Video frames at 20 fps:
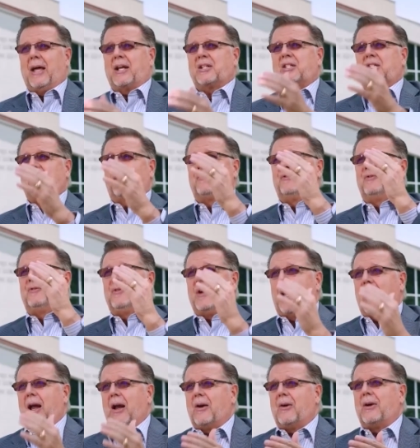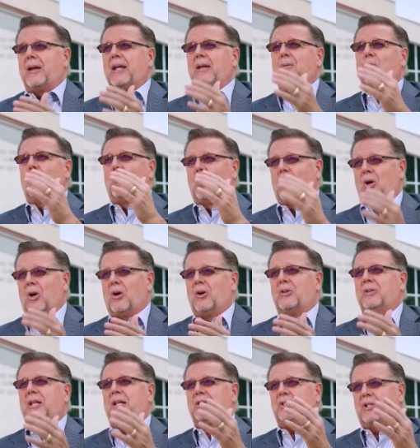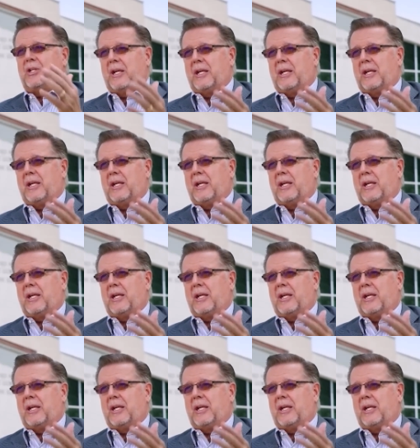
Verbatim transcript: And that's the very word